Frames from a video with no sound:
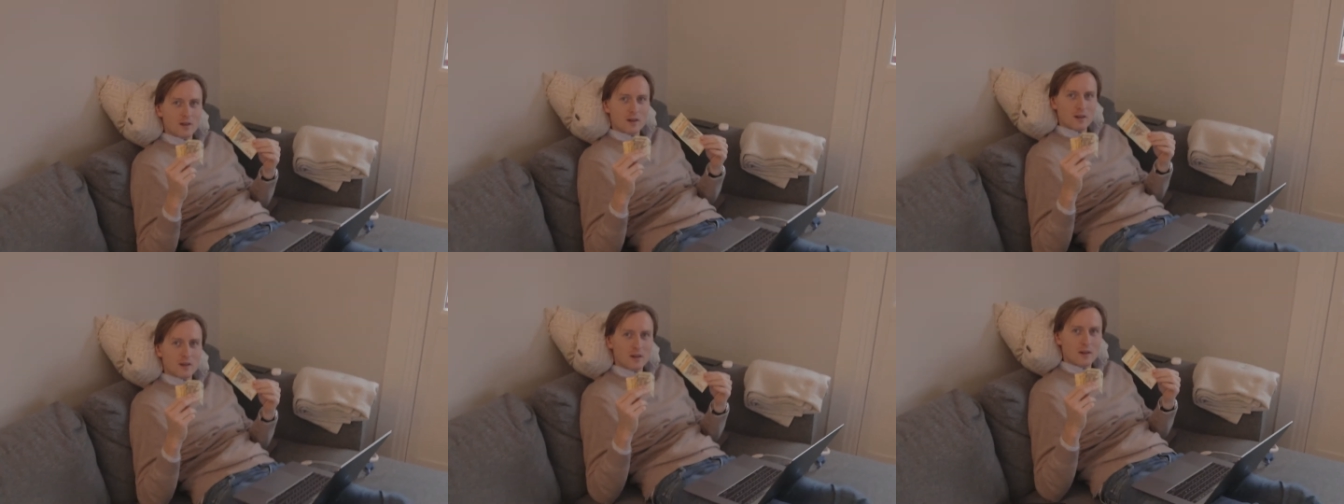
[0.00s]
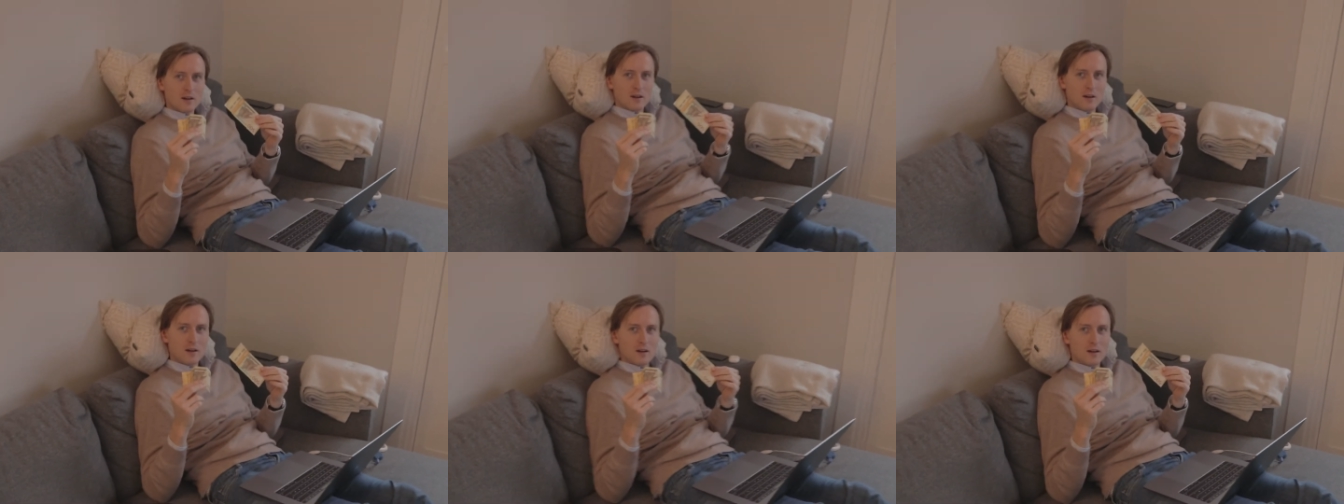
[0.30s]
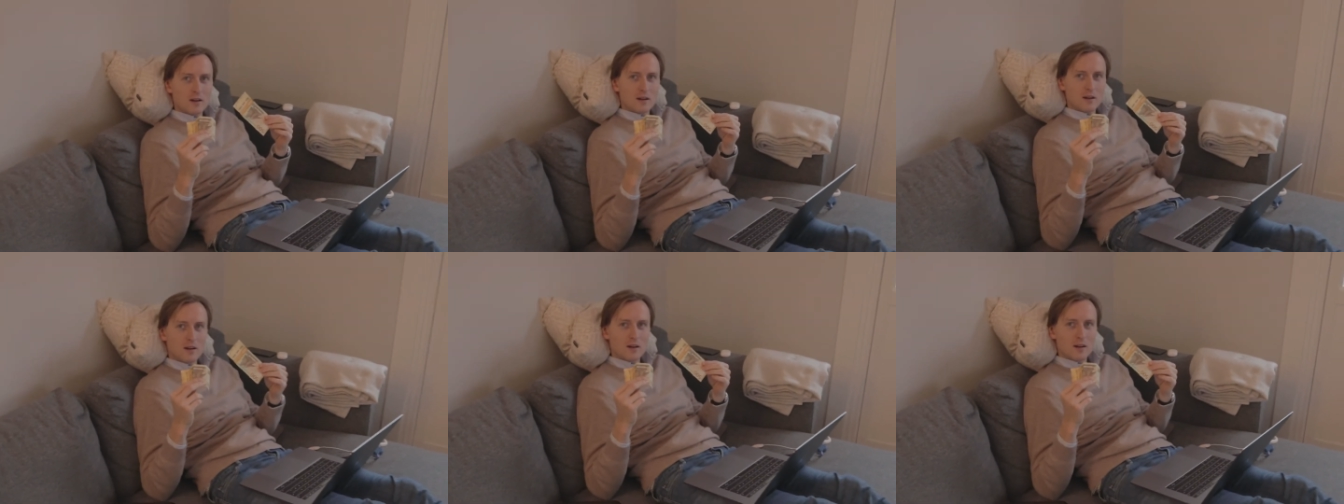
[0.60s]
four
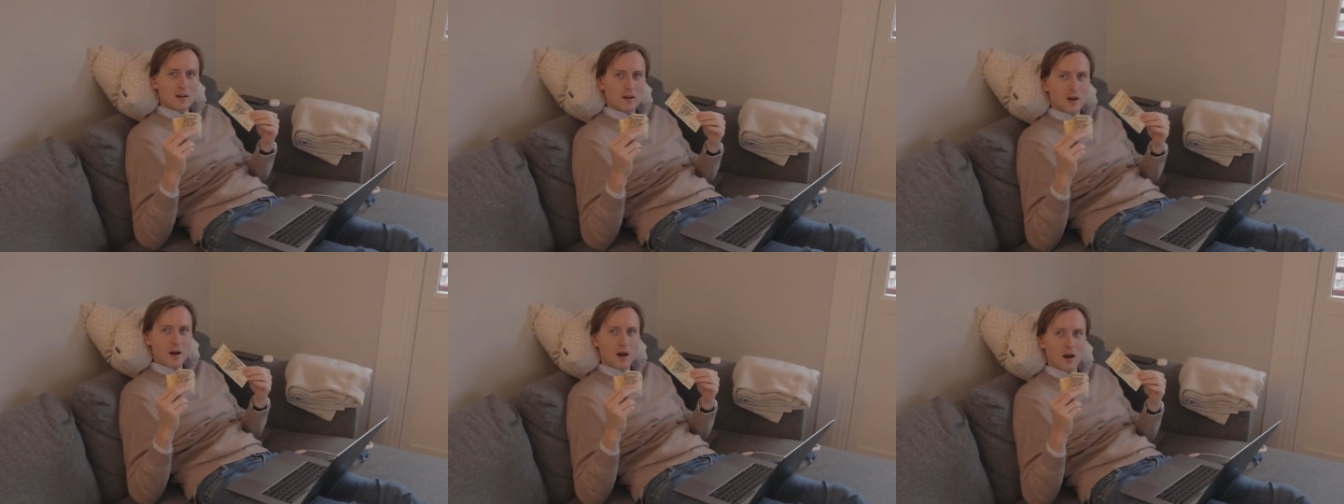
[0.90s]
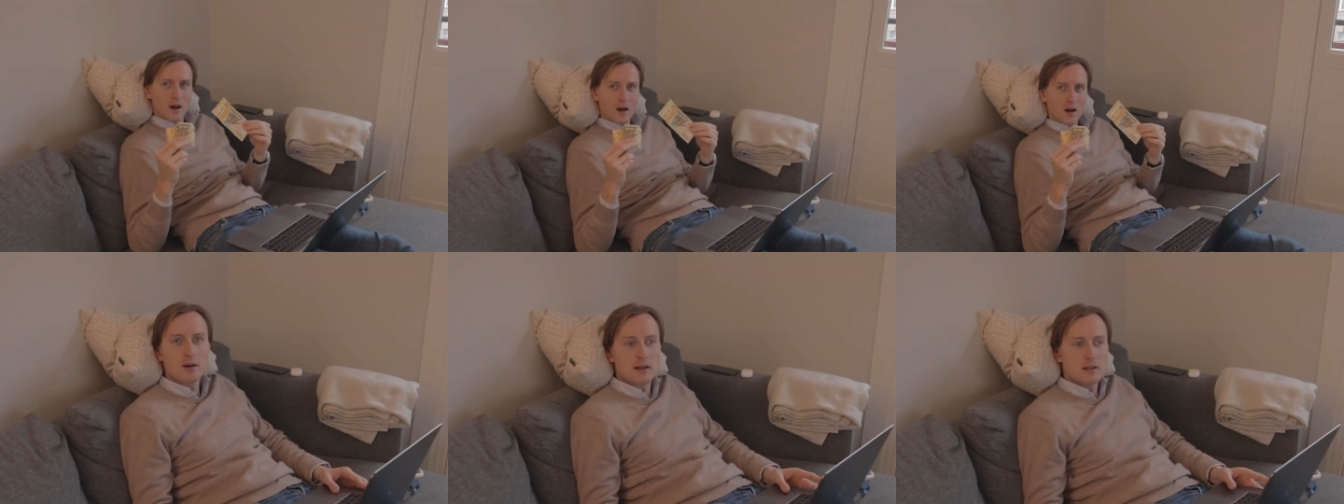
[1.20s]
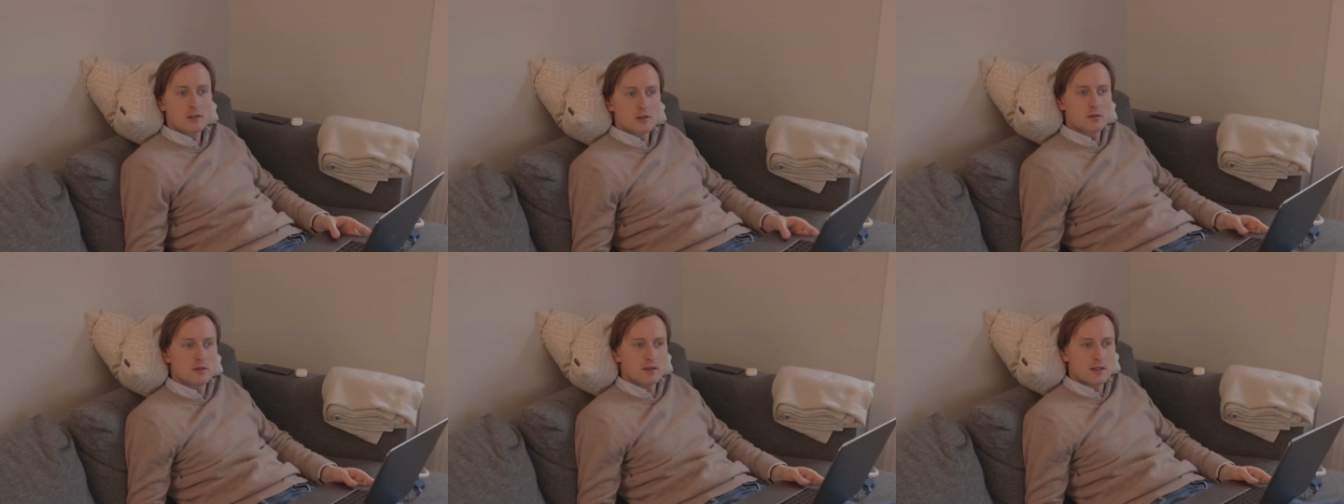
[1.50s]
weeks.
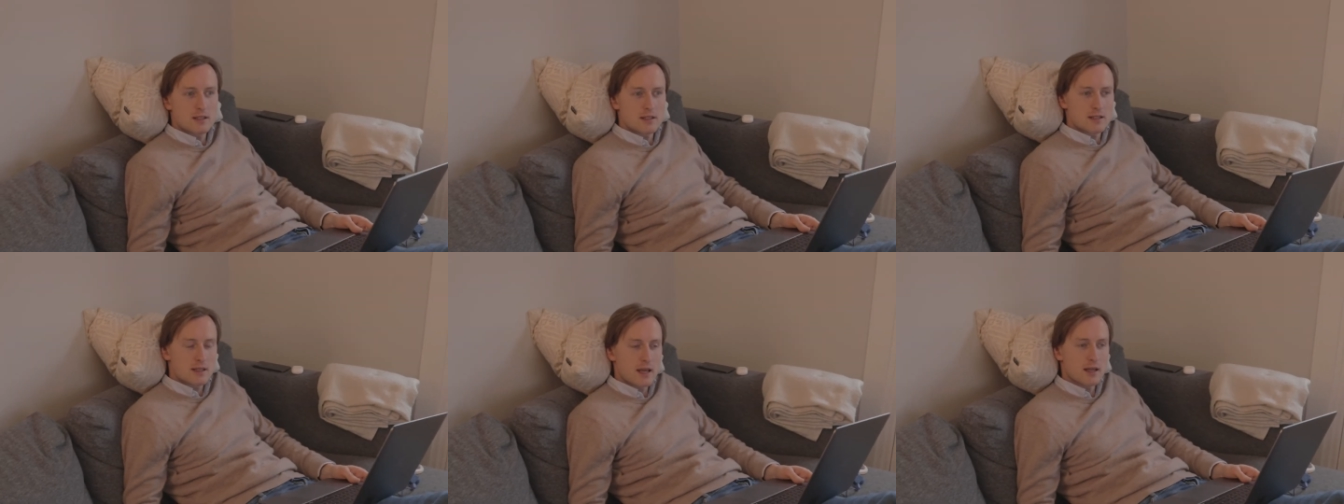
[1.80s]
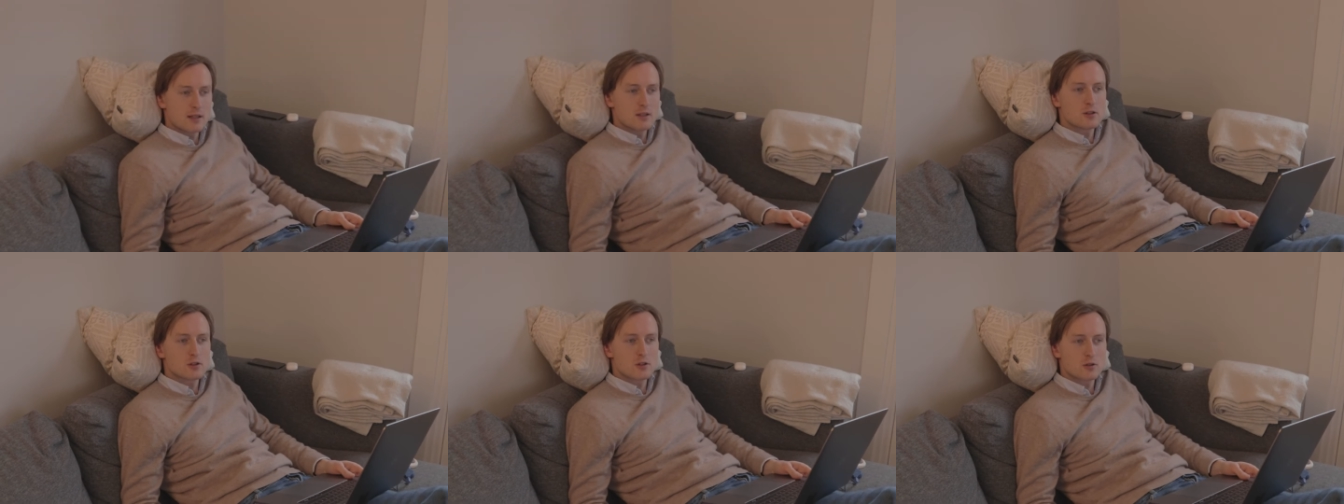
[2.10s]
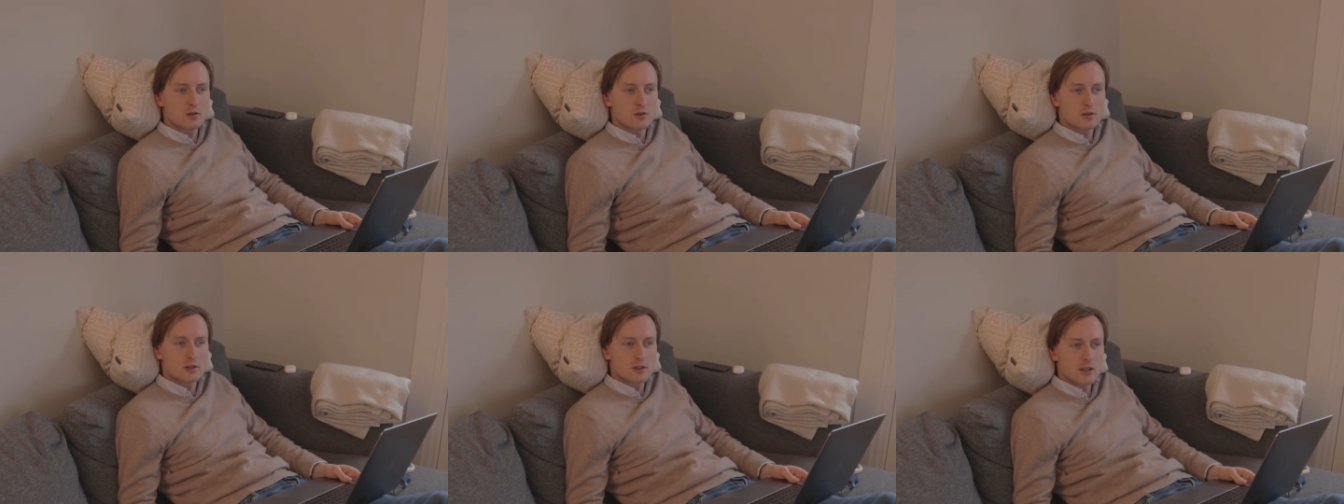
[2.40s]
Great, so it's 10
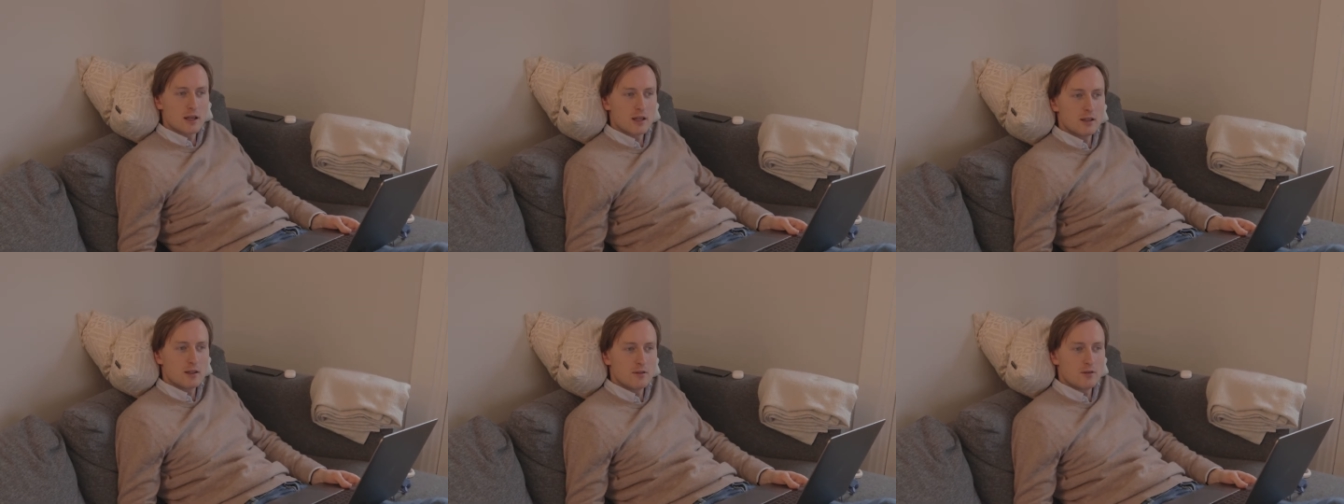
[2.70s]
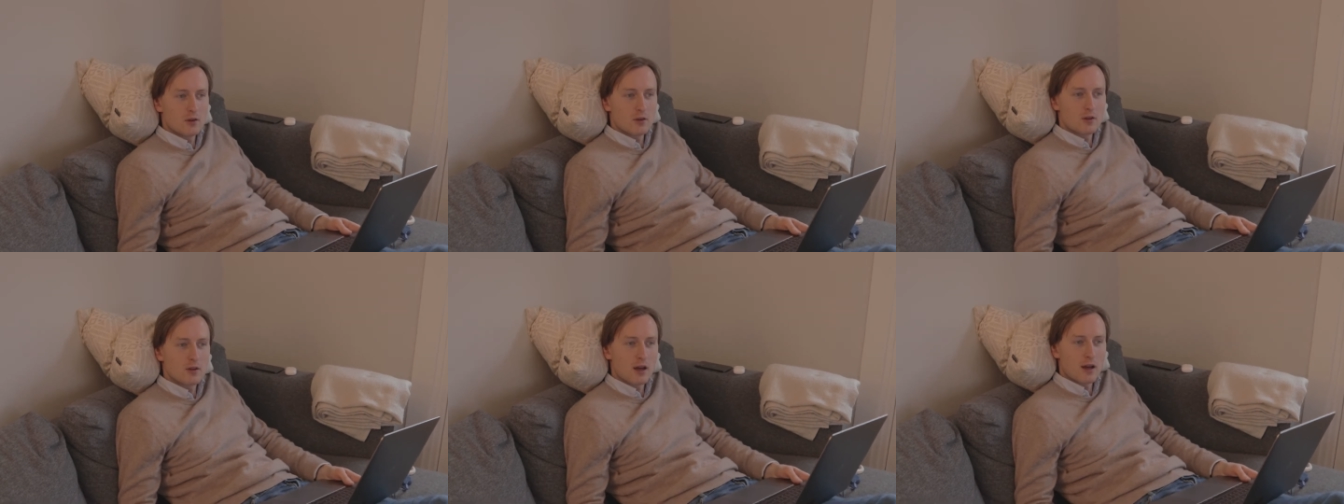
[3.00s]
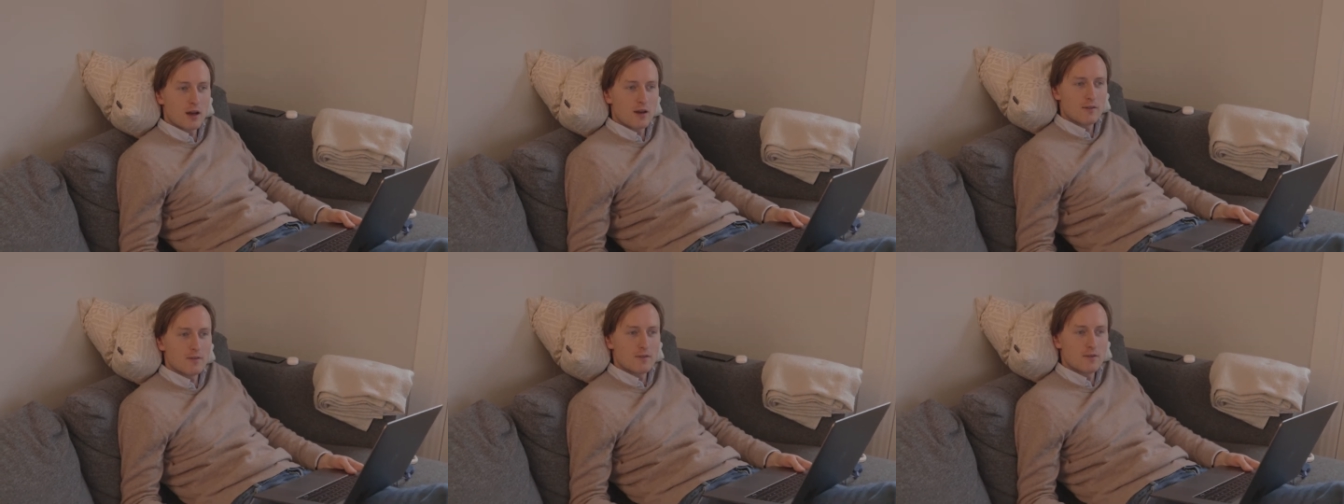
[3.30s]
shoots, and if you only
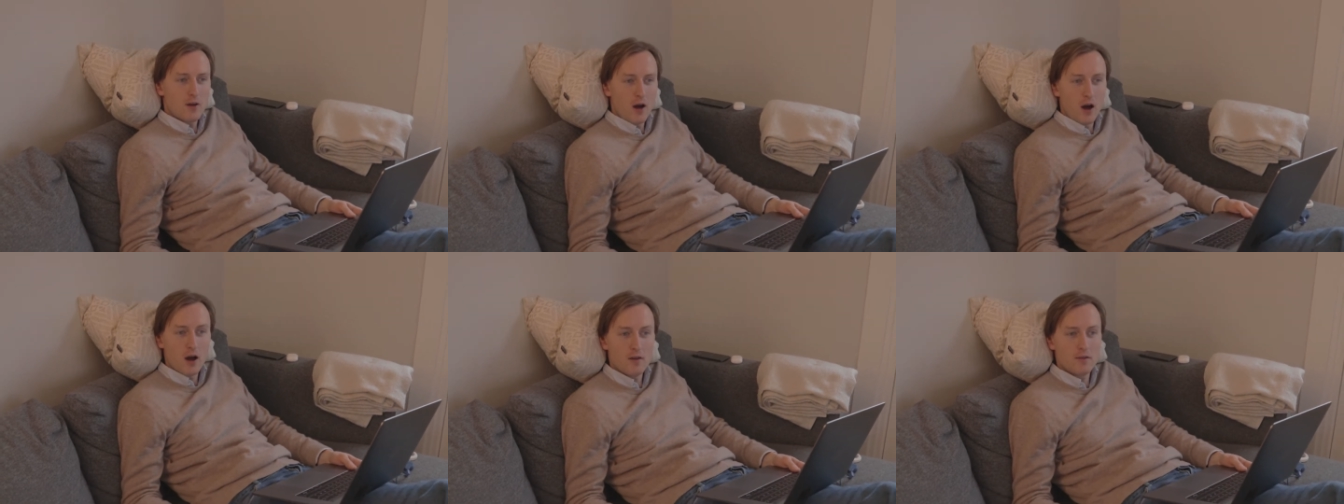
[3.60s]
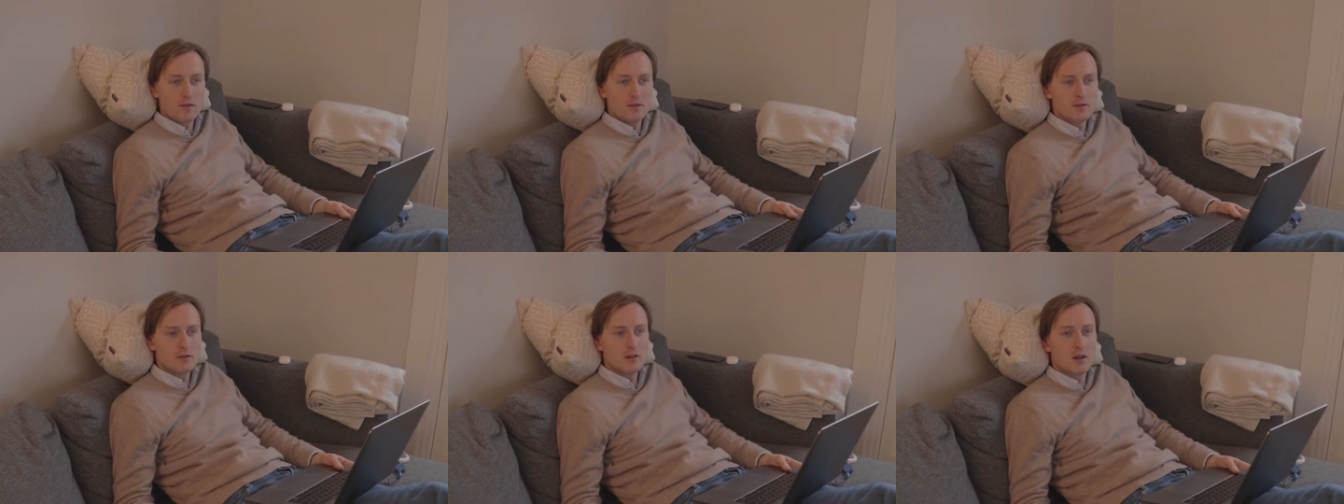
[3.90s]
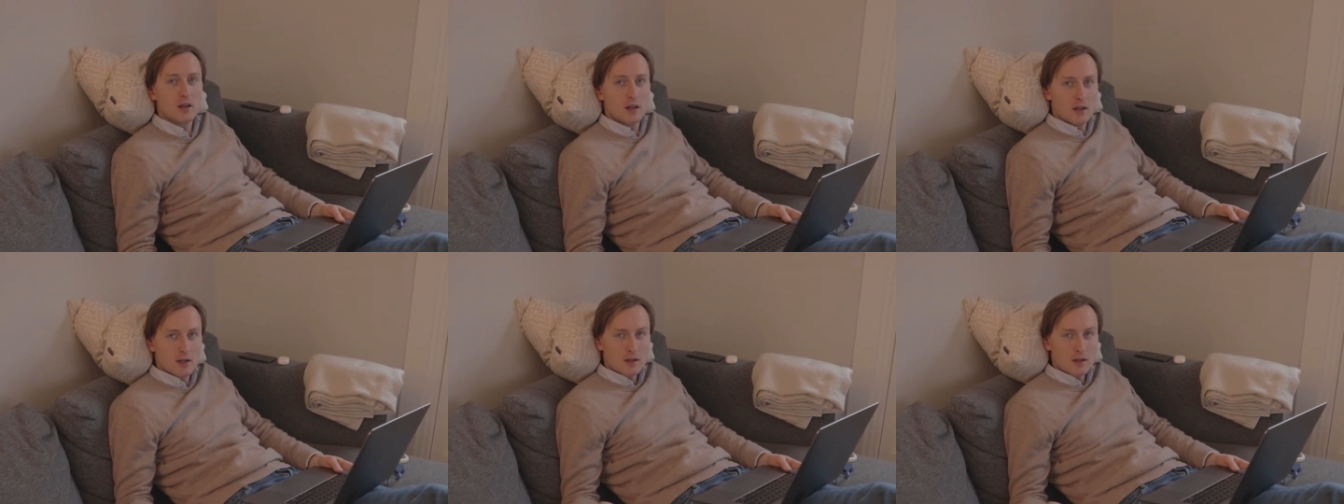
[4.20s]
have five,